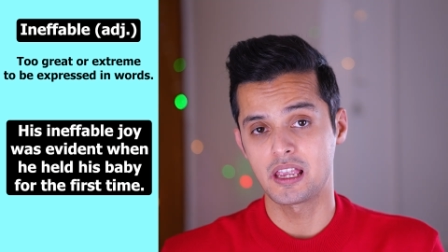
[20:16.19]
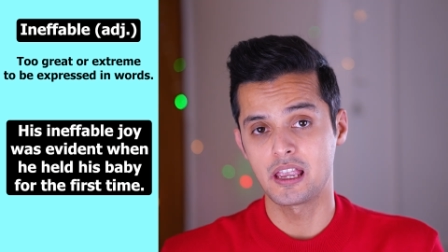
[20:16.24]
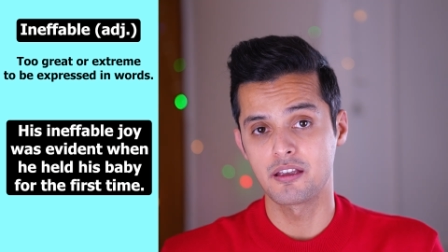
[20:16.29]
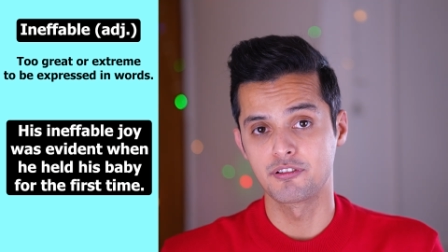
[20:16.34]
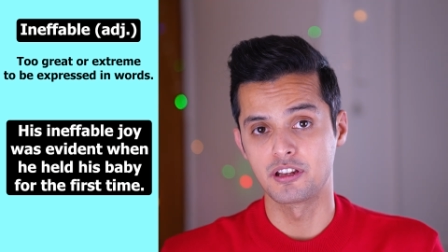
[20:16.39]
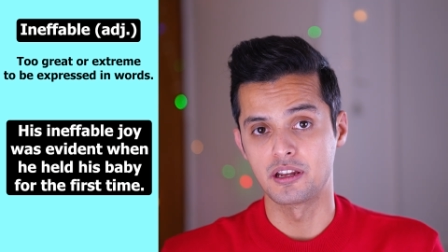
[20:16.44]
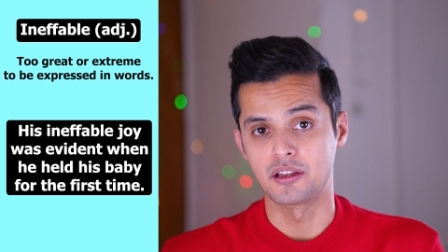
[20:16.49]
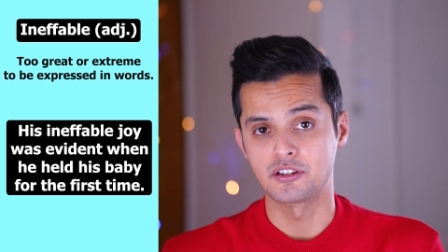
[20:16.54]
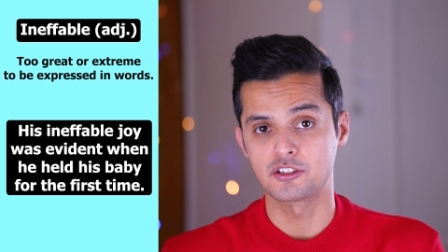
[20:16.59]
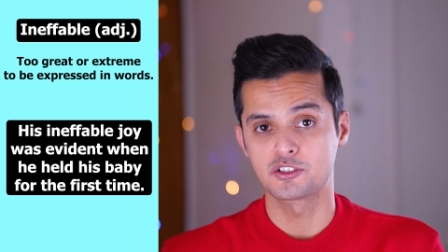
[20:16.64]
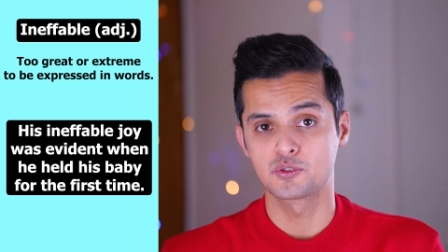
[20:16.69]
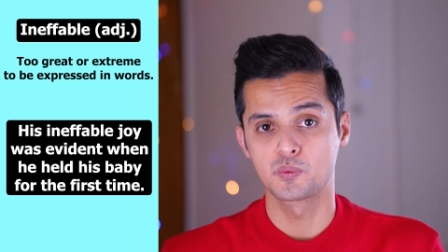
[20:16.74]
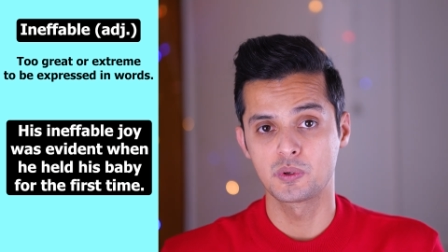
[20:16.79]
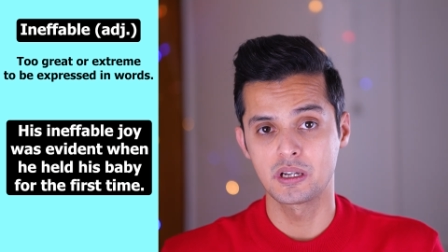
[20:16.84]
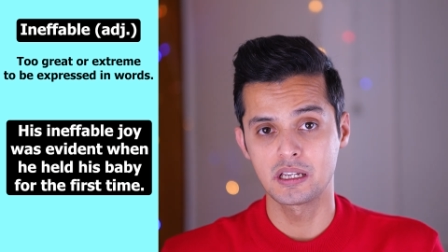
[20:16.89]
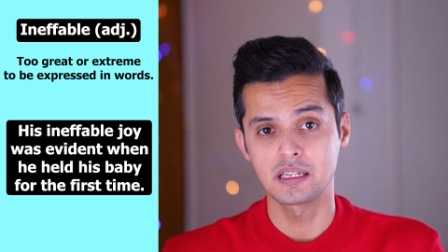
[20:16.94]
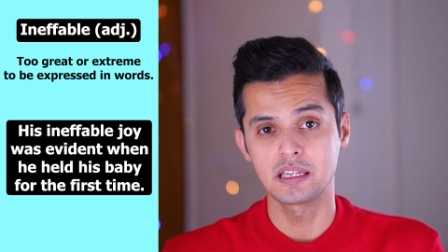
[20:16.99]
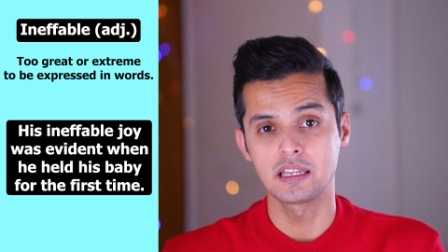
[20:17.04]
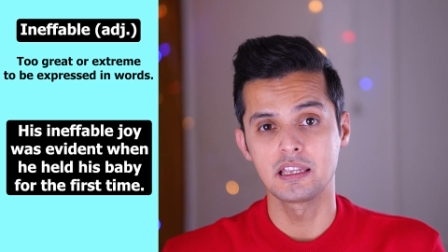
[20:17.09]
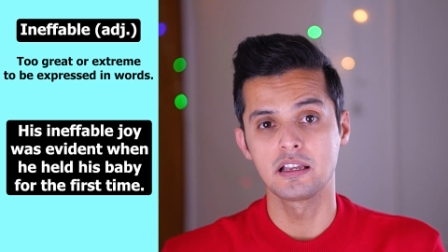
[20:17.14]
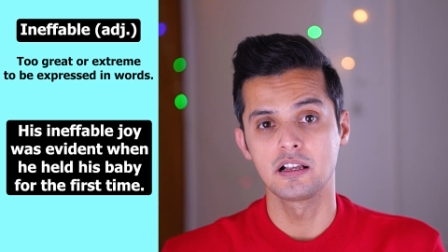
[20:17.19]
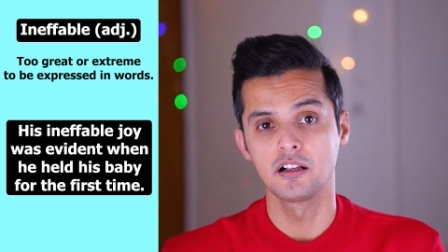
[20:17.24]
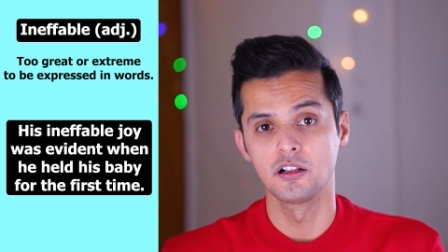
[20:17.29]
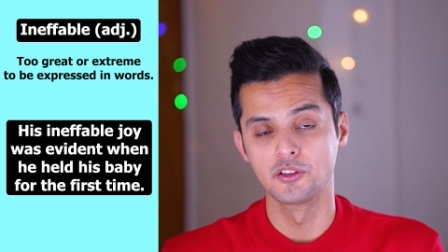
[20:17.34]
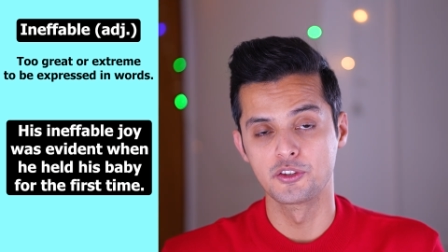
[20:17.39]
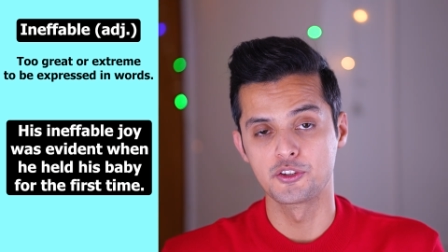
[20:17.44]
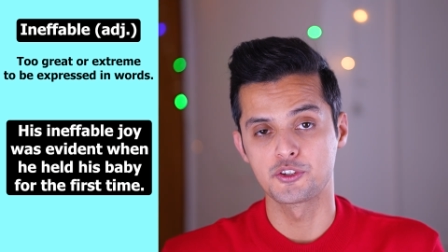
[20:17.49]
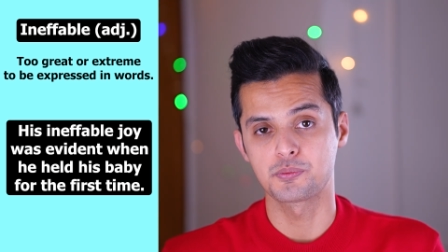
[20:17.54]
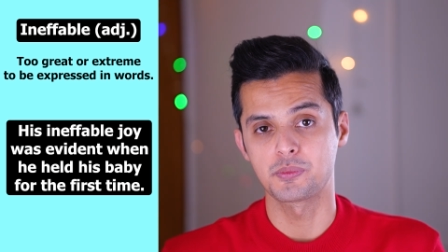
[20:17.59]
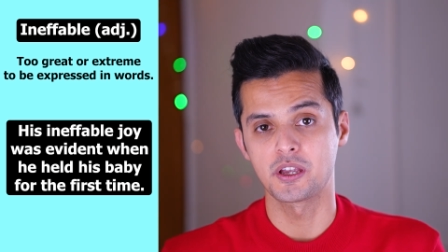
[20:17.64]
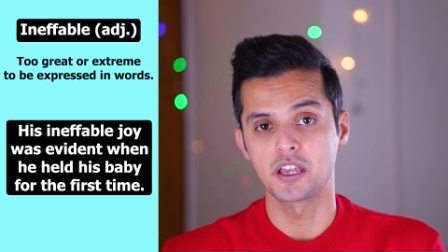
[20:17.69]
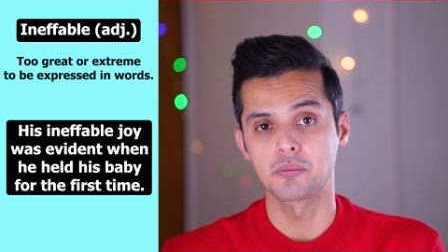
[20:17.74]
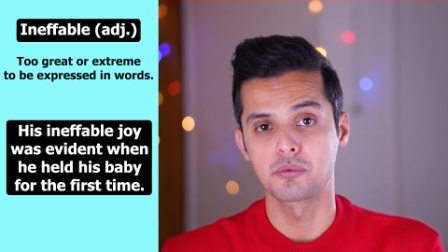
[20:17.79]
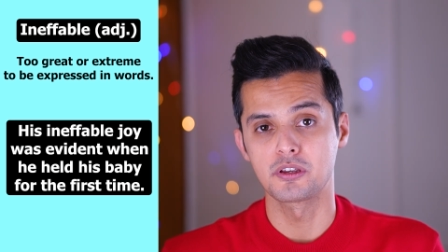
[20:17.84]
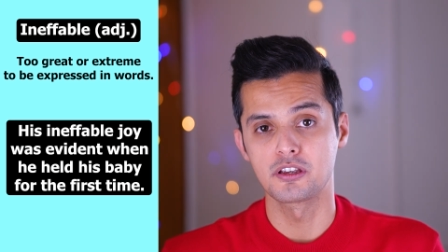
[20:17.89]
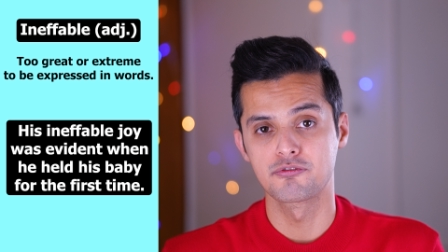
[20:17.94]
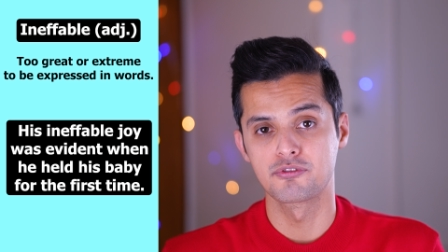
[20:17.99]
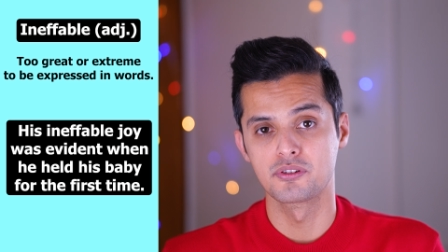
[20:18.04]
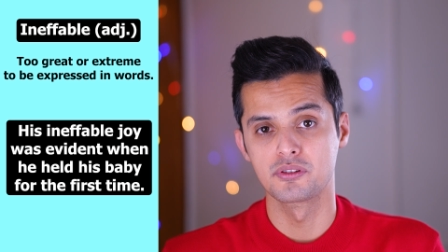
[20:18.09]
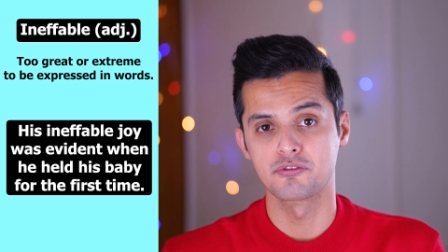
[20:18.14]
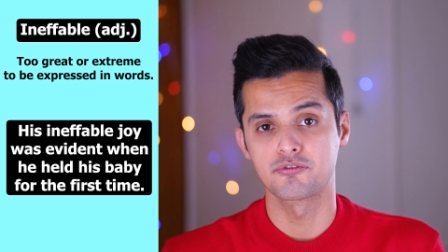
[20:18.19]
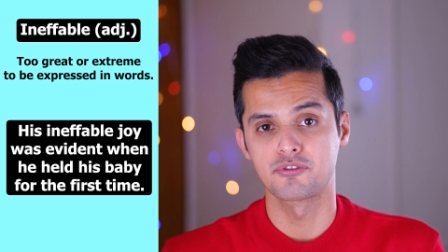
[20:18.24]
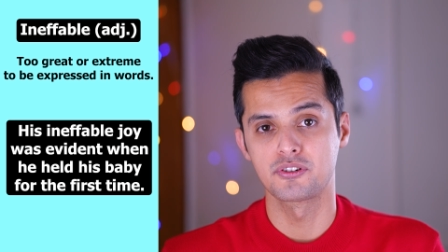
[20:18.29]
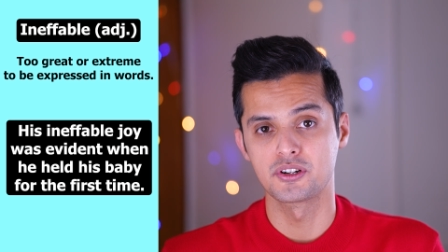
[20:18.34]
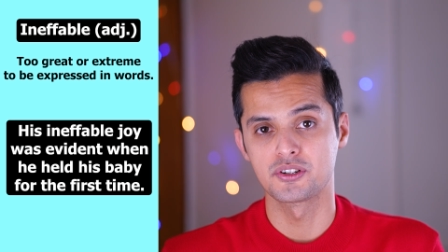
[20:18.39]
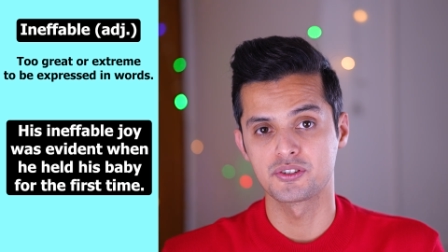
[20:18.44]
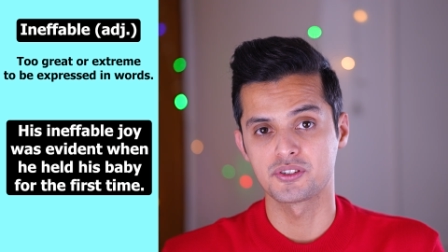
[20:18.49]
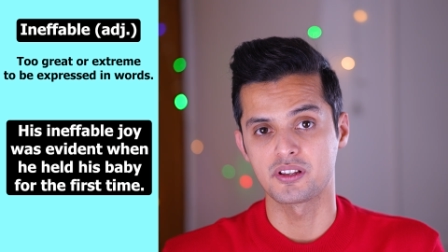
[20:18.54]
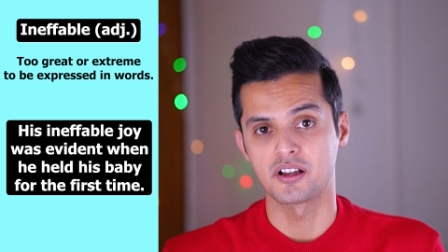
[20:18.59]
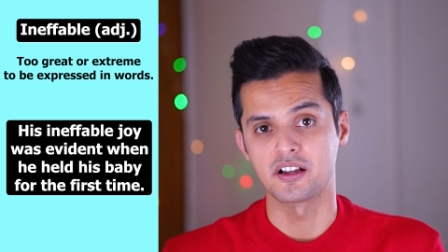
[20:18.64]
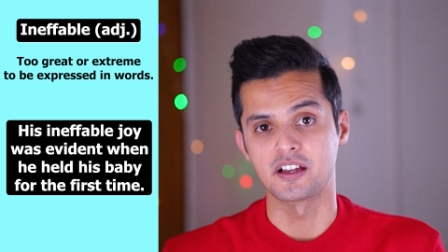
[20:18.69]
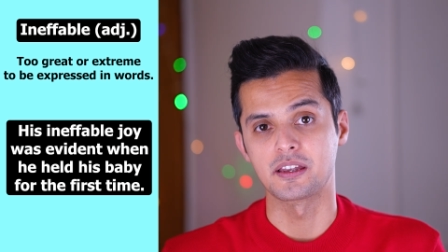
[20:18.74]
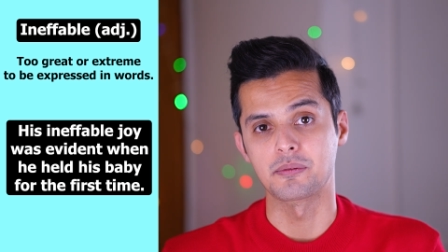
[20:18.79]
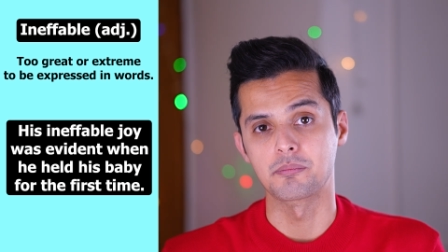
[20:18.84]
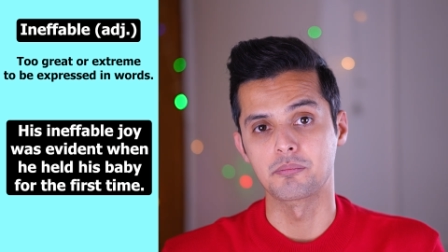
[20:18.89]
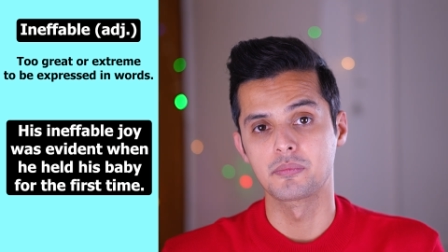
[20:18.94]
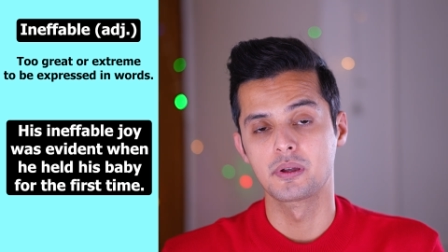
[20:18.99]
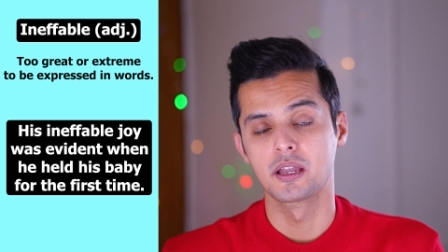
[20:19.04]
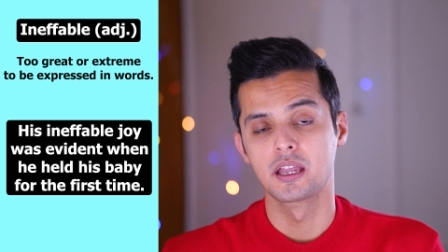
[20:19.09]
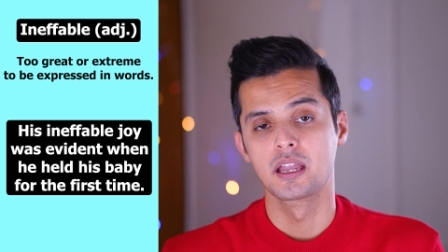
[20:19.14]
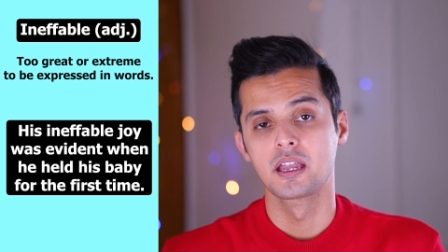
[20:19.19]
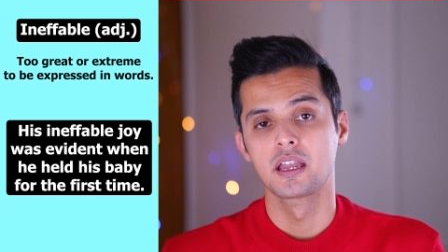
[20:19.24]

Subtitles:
evident when he held his baby for the first time.